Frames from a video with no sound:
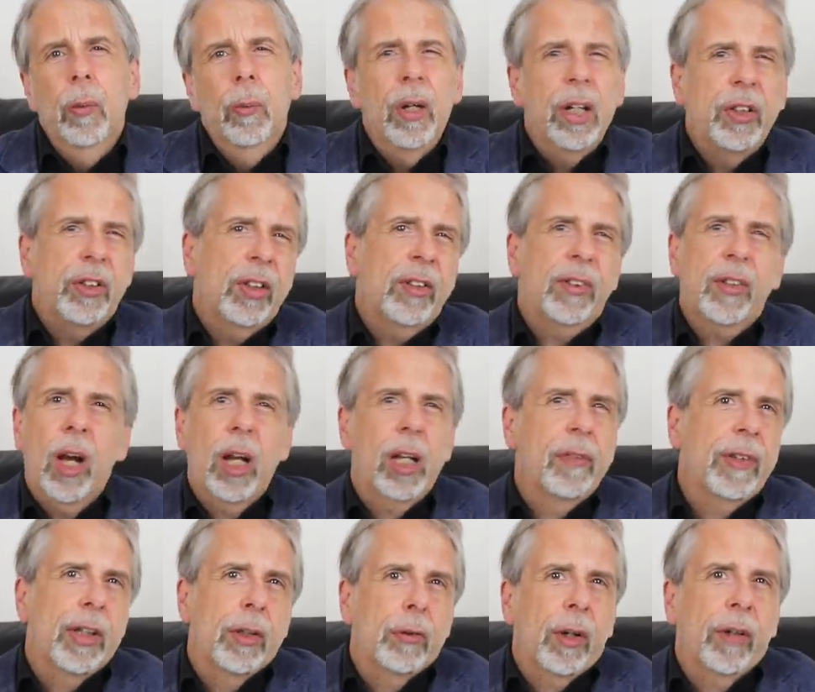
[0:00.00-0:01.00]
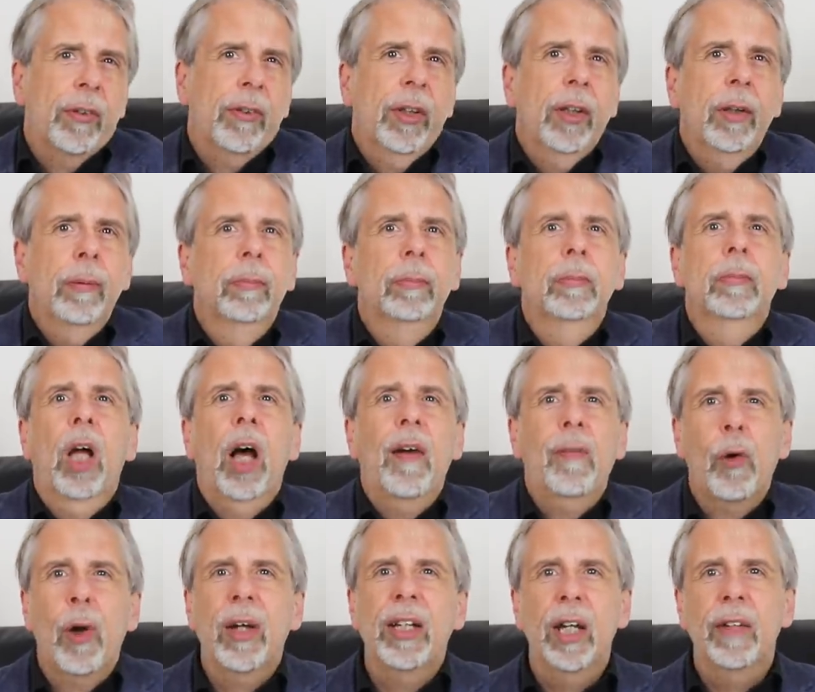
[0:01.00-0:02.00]
which is kind of interesting.
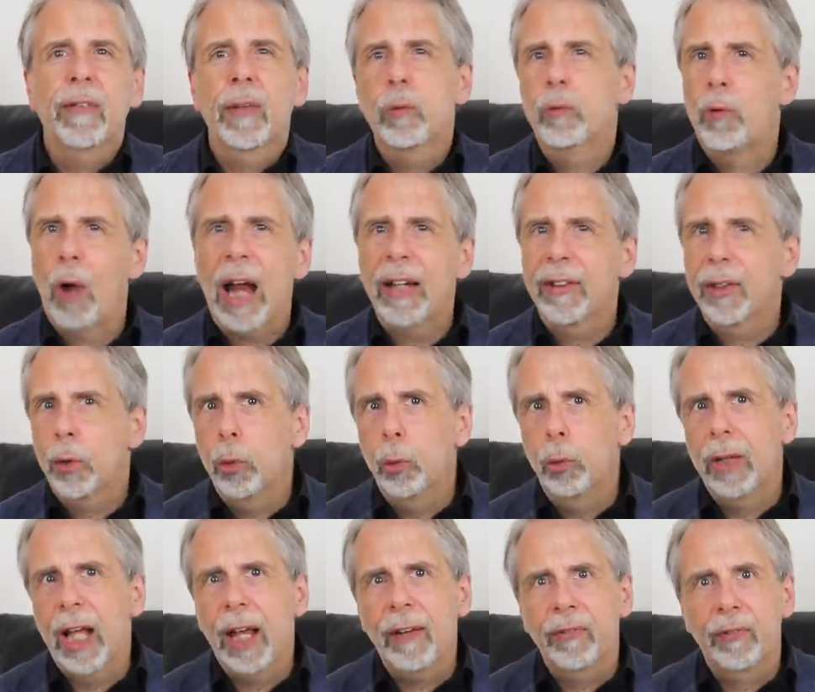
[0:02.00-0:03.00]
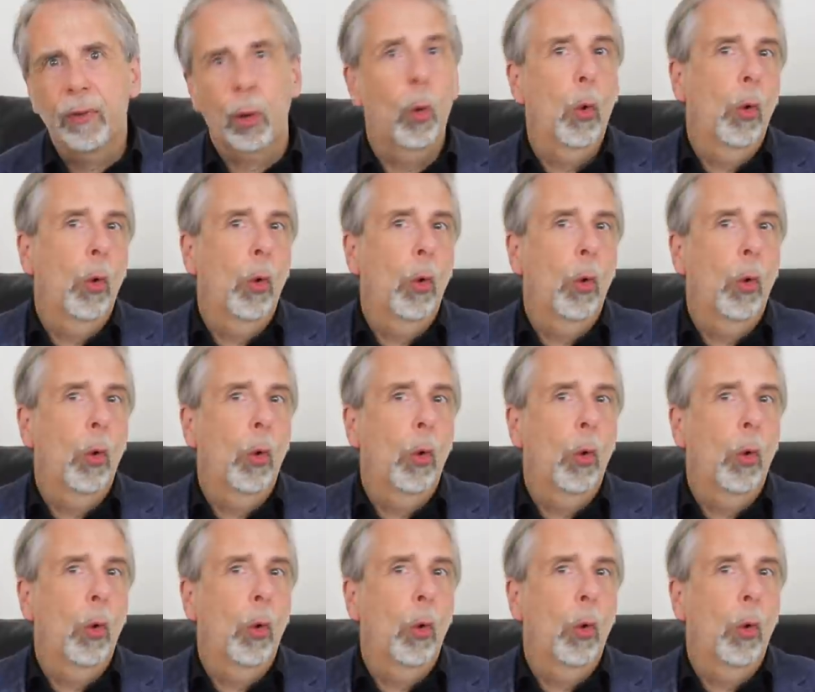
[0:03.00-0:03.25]
Are there any other radical left